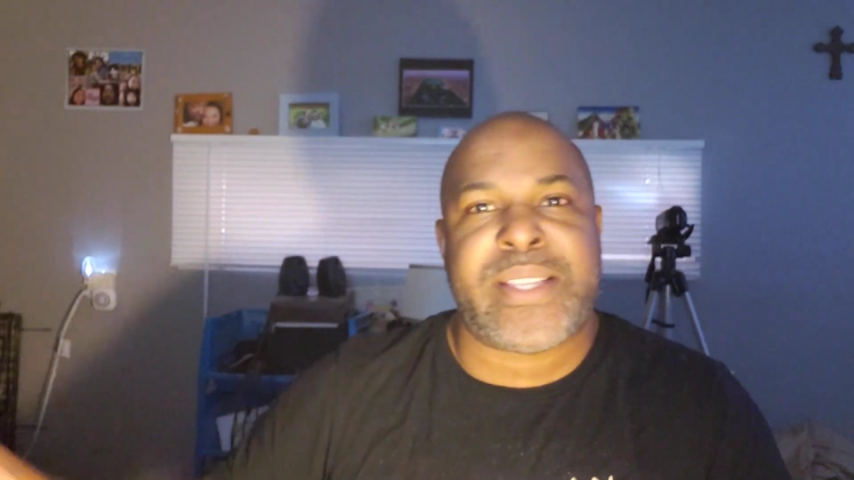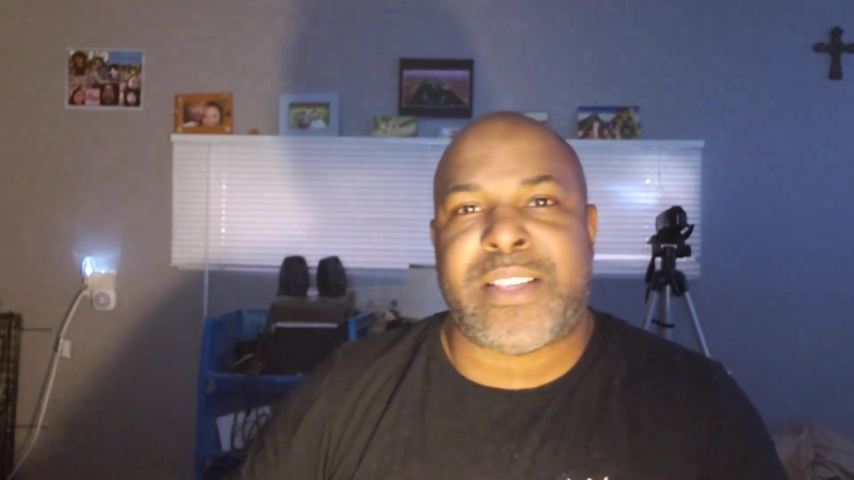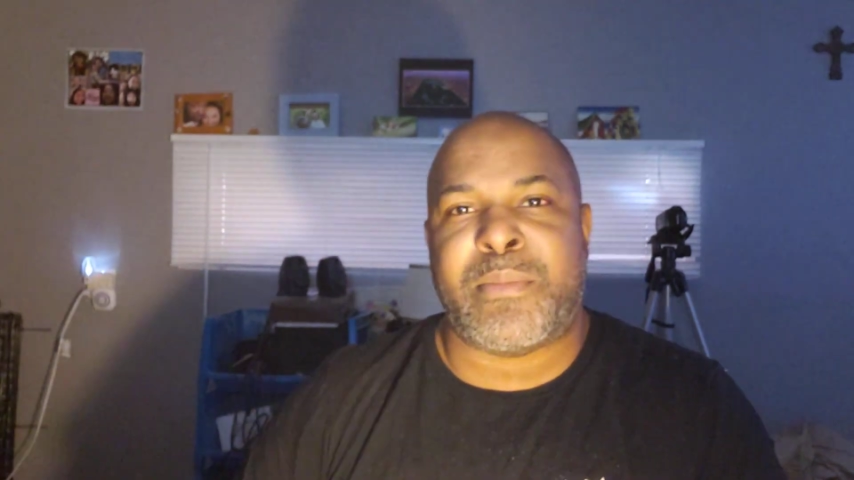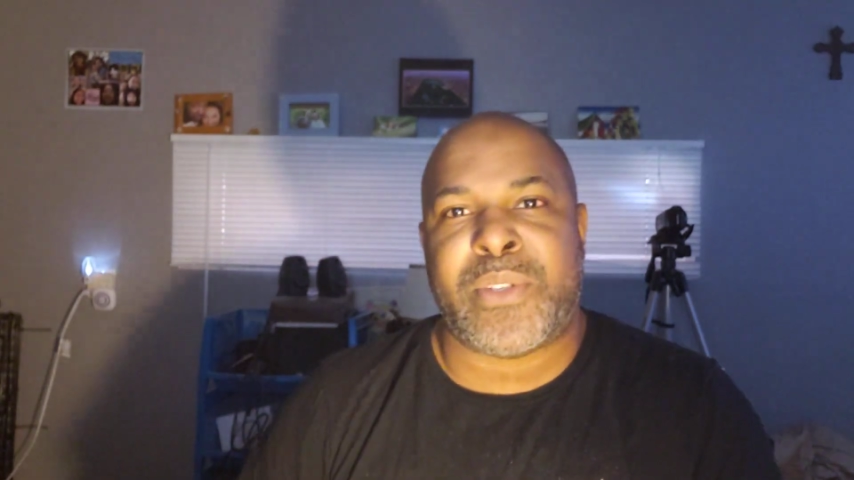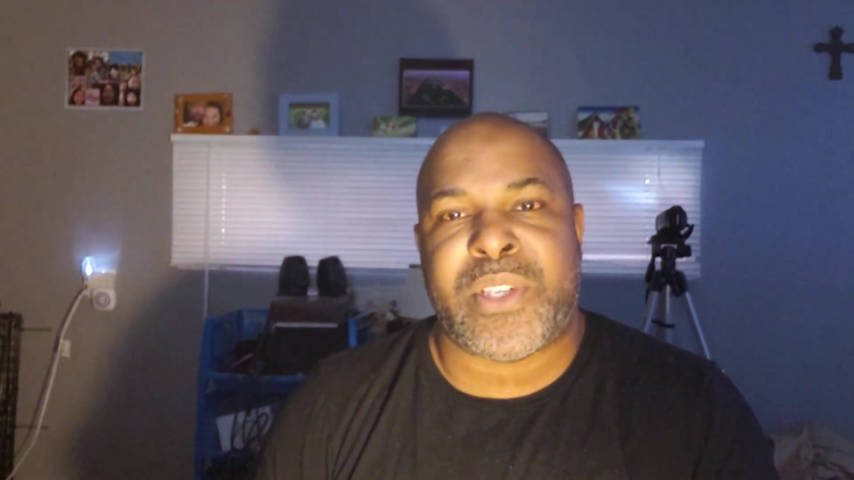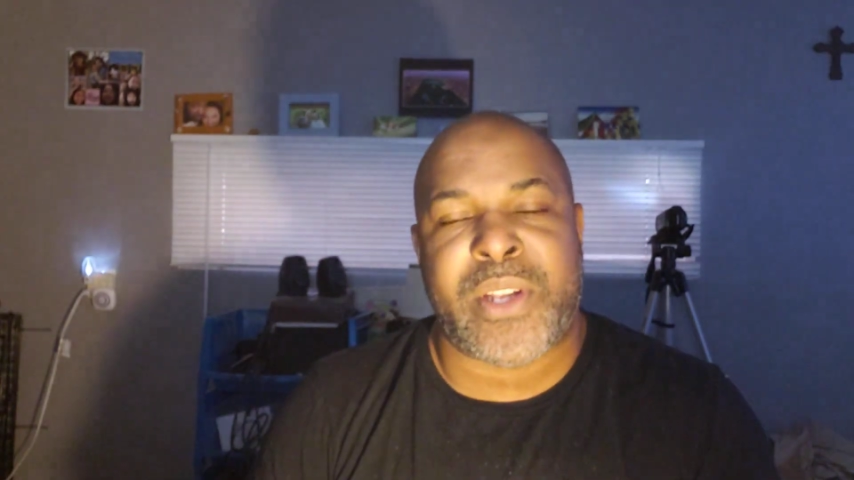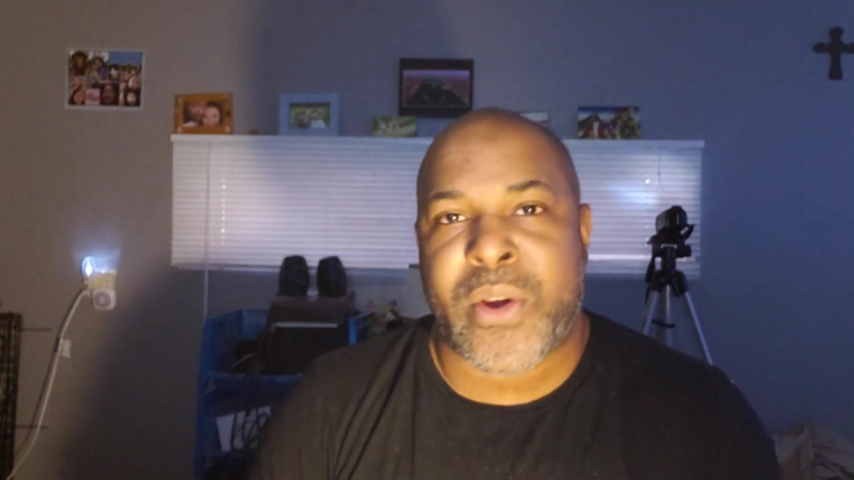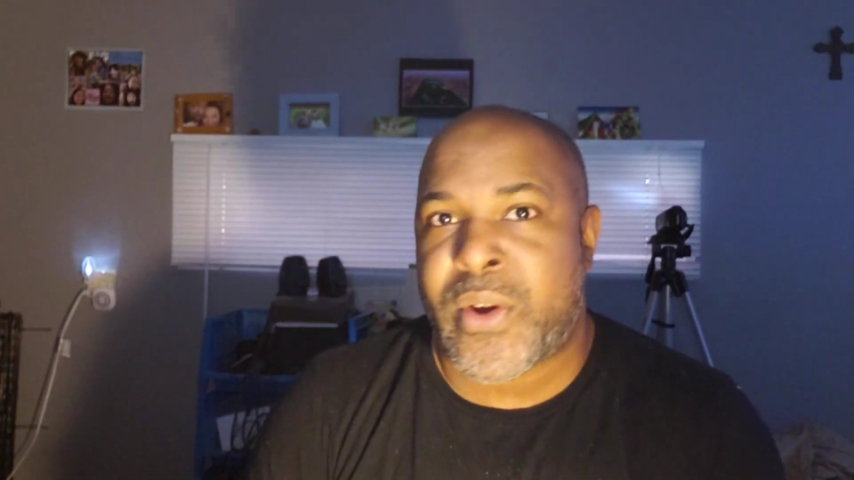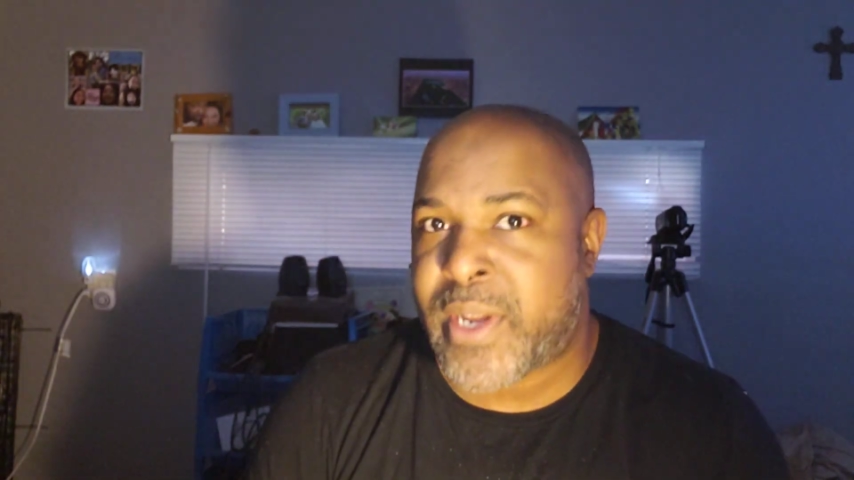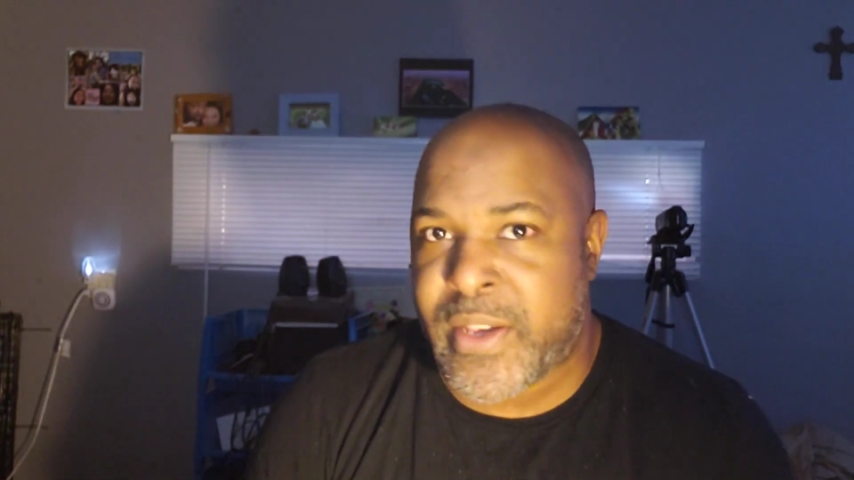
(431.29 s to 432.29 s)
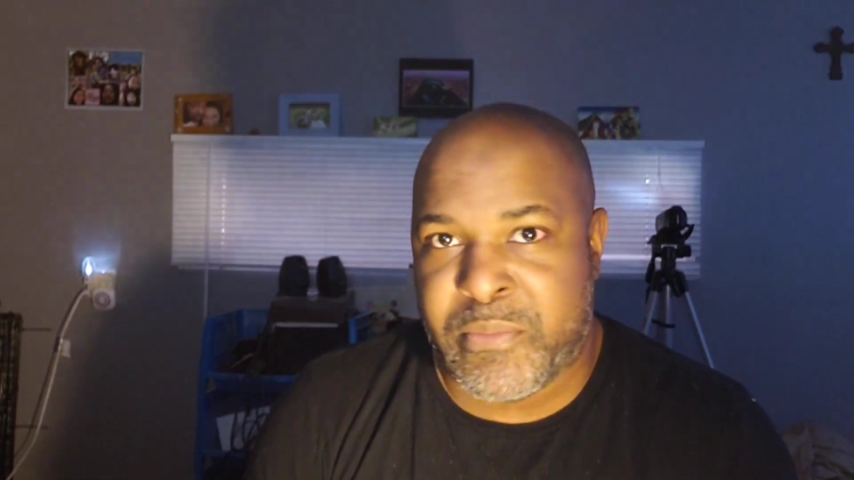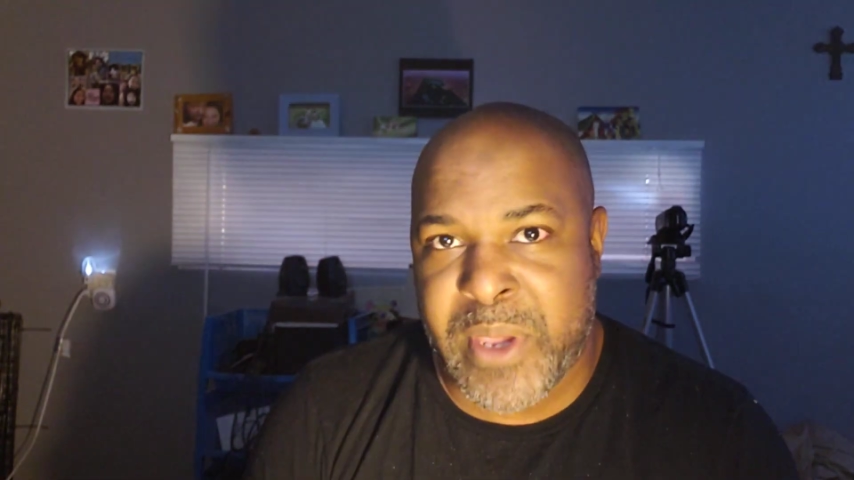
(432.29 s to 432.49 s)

it's almost unheard of.